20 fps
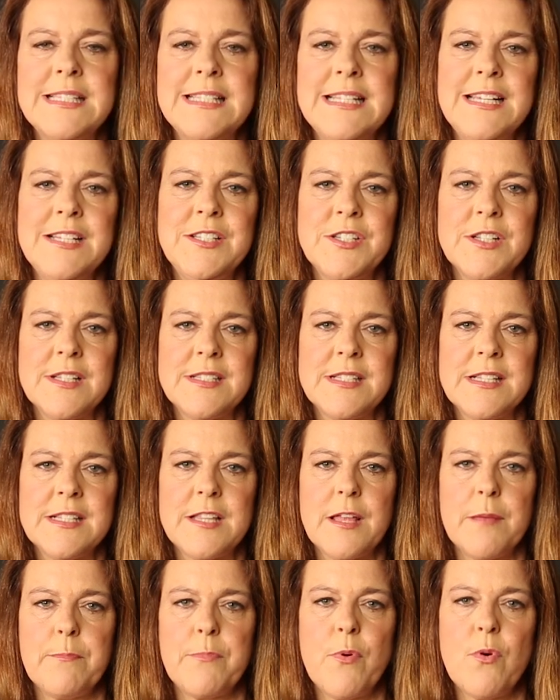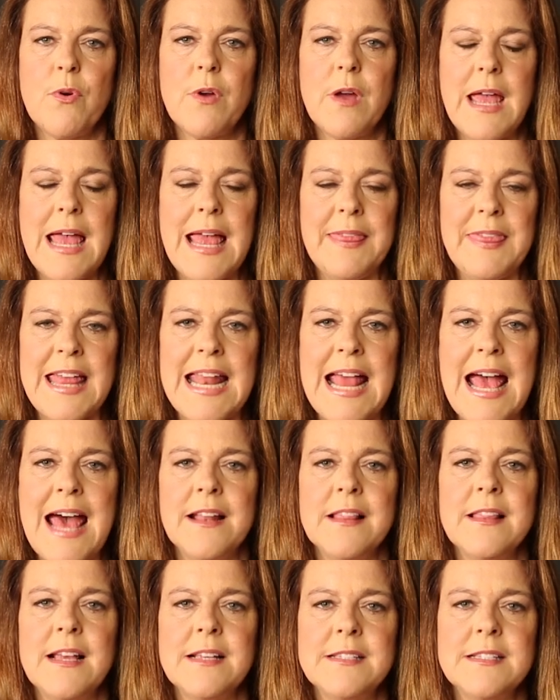teach us is that
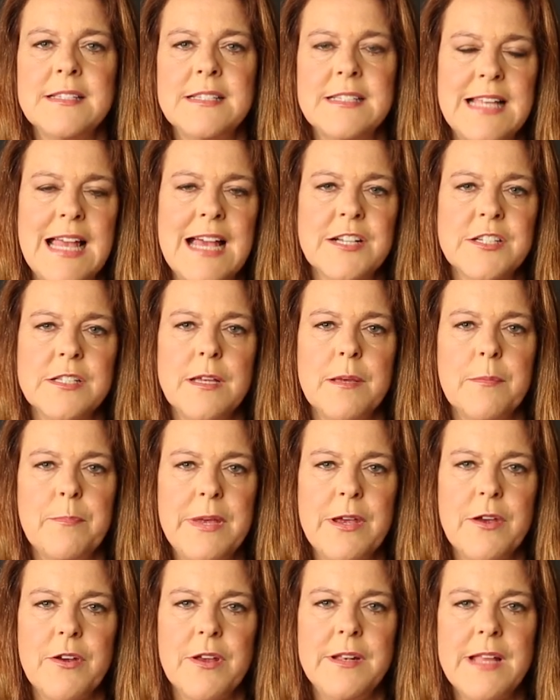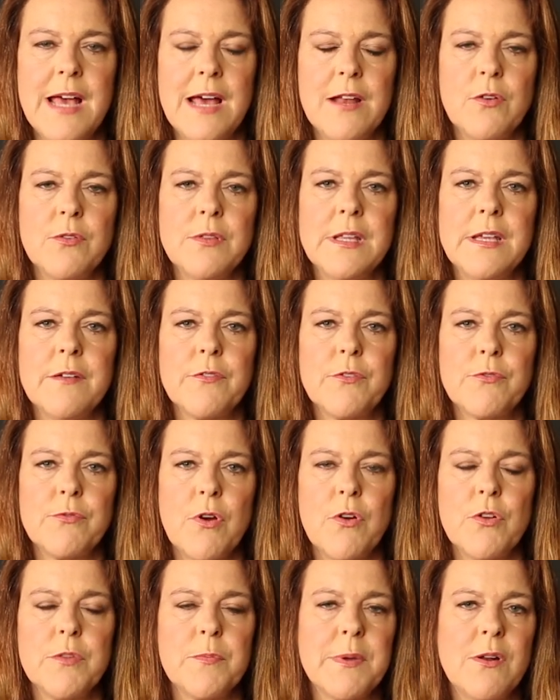adolescence is actually a period not only of
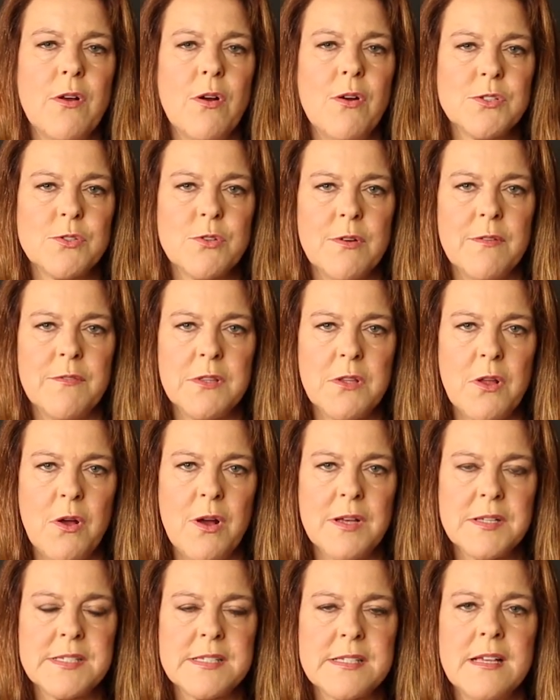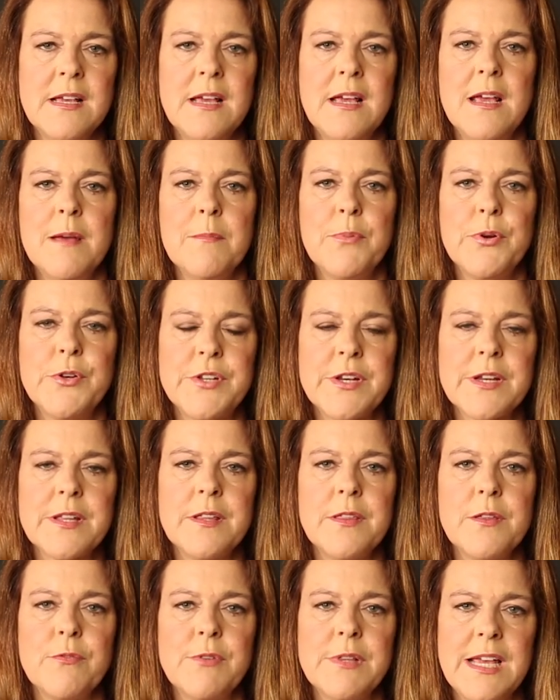growth but also of loss,
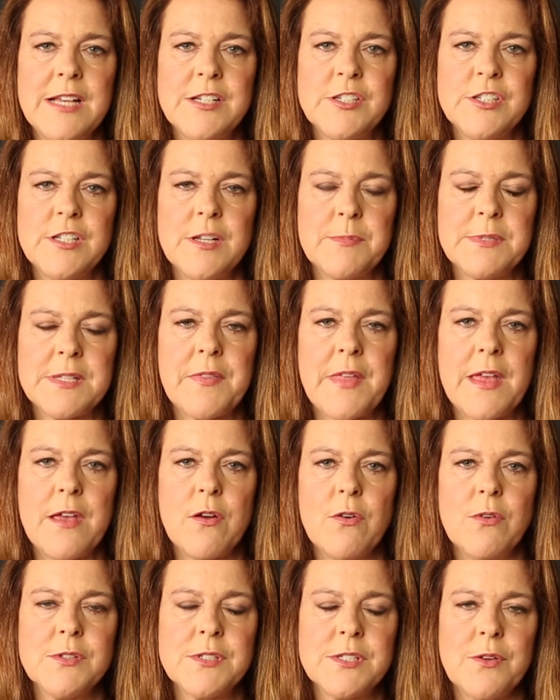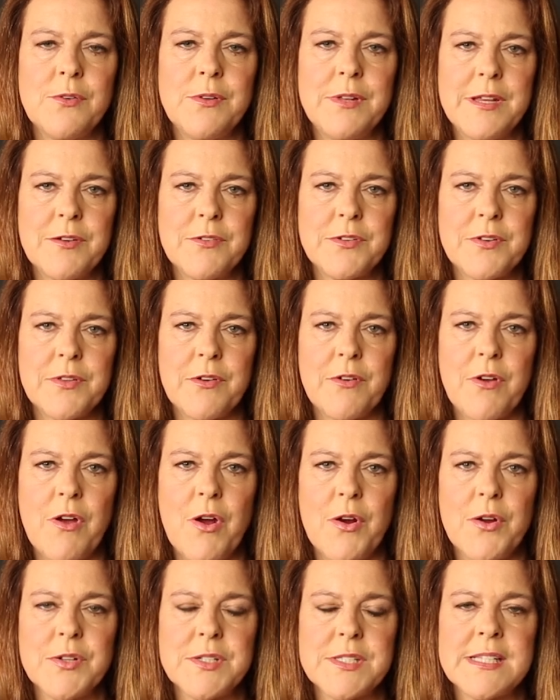particularly the relationships that they hold so dear to their
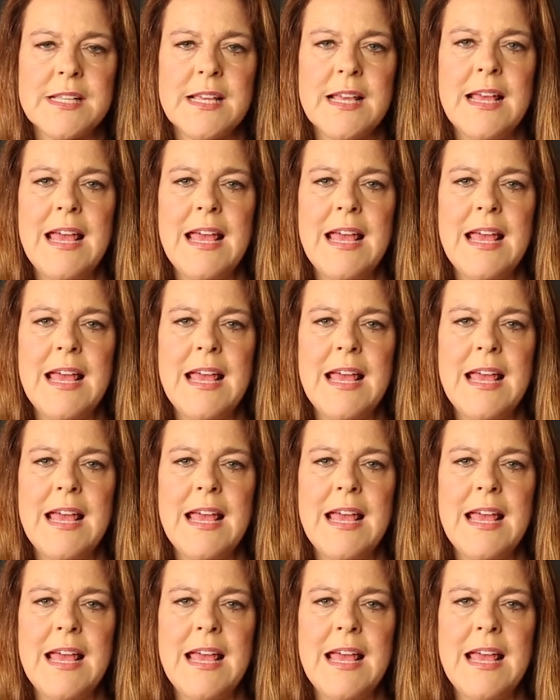hearts.